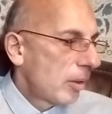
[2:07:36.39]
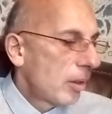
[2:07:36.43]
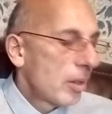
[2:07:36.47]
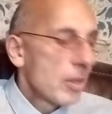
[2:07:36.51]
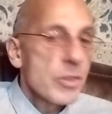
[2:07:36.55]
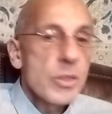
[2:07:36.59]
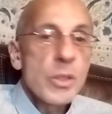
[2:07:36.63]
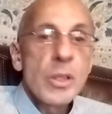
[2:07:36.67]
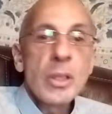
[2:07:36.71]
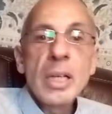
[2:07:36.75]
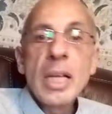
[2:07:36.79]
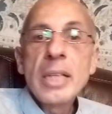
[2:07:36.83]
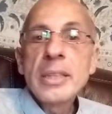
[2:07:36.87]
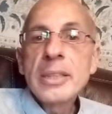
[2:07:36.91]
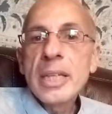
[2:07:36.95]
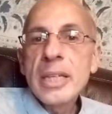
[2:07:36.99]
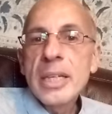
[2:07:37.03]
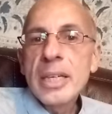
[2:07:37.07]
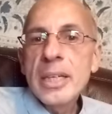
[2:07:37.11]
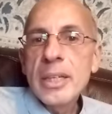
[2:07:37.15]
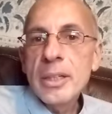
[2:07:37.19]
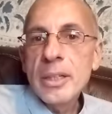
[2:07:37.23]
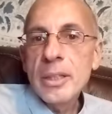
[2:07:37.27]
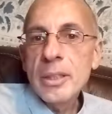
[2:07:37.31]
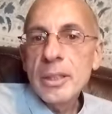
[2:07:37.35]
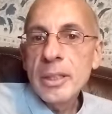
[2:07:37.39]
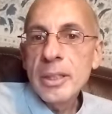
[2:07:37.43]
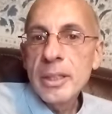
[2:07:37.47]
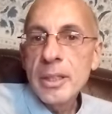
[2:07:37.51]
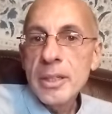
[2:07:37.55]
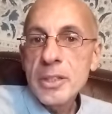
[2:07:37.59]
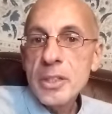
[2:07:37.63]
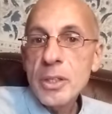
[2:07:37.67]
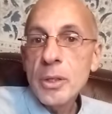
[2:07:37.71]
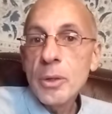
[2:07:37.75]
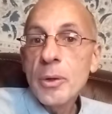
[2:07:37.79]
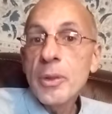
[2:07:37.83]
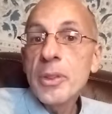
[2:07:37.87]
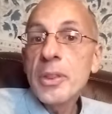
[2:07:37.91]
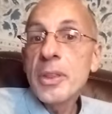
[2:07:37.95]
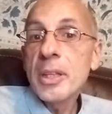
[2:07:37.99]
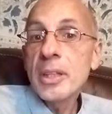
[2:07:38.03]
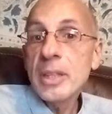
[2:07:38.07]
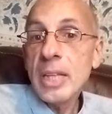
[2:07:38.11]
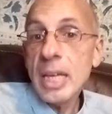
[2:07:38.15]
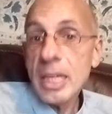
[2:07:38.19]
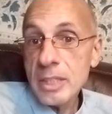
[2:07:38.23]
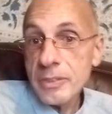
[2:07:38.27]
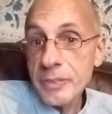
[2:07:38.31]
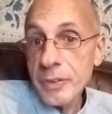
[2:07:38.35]
So I'll end it here. So
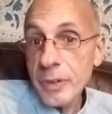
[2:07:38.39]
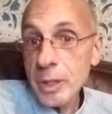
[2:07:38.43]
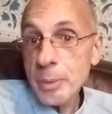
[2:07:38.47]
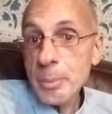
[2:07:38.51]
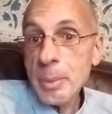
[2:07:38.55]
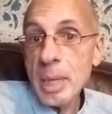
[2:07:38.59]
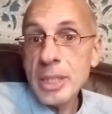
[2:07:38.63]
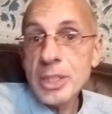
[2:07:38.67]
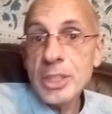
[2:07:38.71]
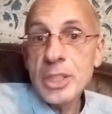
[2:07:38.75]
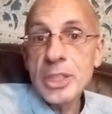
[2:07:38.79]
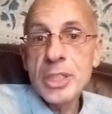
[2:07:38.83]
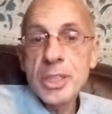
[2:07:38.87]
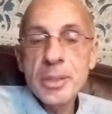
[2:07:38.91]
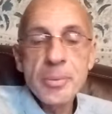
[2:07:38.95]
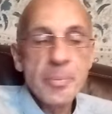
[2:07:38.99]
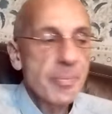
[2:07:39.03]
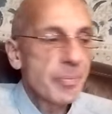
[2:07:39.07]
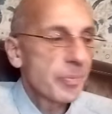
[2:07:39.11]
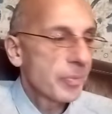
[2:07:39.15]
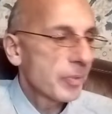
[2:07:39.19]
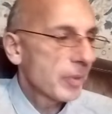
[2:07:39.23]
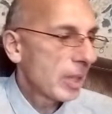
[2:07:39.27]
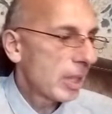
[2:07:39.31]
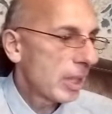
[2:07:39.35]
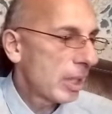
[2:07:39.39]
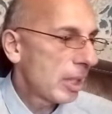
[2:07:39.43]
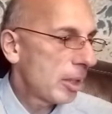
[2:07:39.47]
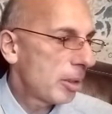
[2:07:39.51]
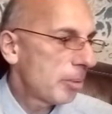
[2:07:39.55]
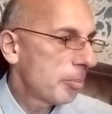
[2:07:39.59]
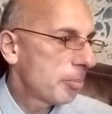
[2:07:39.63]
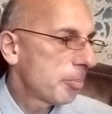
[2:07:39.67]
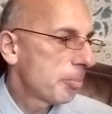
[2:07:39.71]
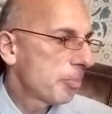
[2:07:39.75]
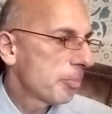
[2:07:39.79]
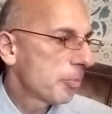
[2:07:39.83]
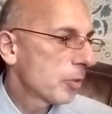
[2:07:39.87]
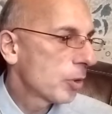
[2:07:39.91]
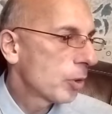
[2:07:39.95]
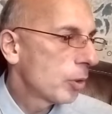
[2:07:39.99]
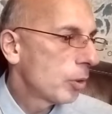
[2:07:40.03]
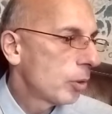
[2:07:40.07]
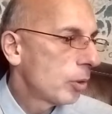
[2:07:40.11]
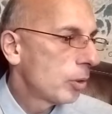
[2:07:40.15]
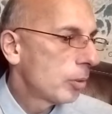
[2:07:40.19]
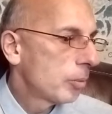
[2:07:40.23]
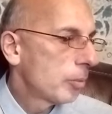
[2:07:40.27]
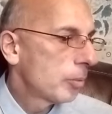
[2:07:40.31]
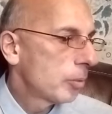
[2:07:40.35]
thanks very much. Um,
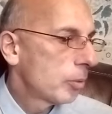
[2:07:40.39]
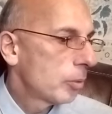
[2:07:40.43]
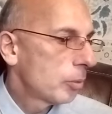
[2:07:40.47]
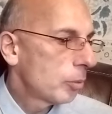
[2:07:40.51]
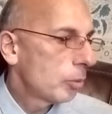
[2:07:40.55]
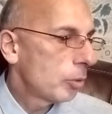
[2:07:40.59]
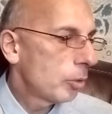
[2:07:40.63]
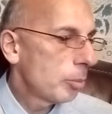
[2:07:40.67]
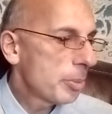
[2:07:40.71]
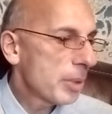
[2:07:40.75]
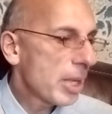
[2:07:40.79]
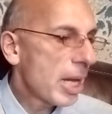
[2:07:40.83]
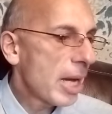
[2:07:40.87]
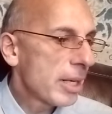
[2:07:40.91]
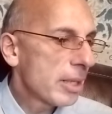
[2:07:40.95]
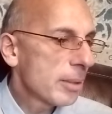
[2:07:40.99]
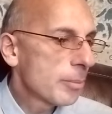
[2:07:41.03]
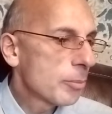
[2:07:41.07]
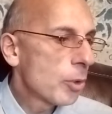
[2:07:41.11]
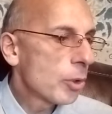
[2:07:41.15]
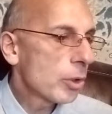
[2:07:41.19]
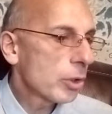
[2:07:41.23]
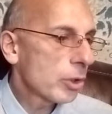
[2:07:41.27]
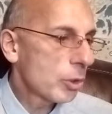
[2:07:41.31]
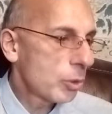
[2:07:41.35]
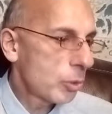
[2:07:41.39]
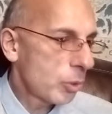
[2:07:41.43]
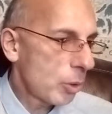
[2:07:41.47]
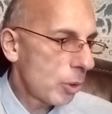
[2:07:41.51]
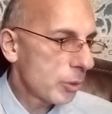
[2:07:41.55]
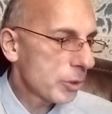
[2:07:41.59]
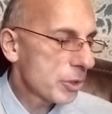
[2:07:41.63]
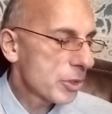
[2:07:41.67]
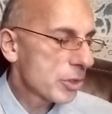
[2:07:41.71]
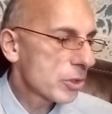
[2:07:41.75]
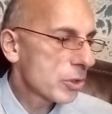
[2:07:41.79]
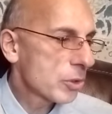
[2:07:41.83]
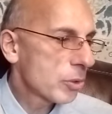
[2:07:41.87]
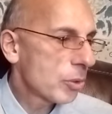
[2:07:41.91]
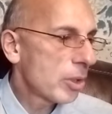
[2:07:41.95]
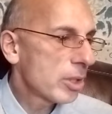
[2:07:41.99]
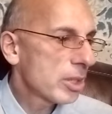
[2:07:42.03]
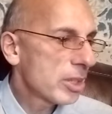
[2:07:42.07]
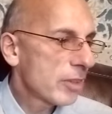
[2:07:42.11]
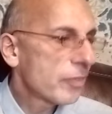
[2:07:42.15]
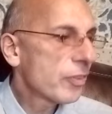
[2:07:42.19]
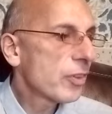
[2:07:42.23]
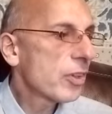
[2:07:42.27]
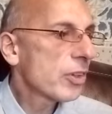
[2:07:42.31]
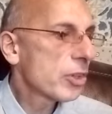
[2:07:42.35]
we'll be adding more quotes to our
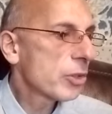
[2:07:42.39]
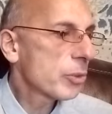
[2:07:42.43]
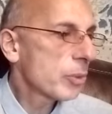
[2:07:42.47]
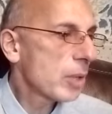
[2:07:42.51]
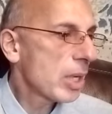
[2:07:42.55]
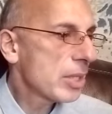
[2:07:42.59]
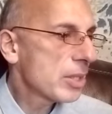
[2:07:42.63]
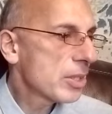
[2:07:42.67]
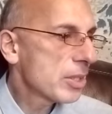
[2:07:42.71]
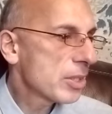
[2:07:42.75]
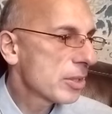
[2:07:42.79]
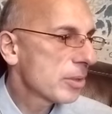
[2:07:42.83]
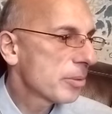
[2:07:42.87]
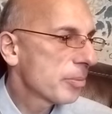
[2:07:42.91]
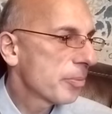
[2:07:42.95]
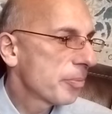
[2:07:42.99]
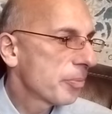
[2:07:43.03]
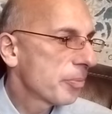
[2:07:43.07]
different threads.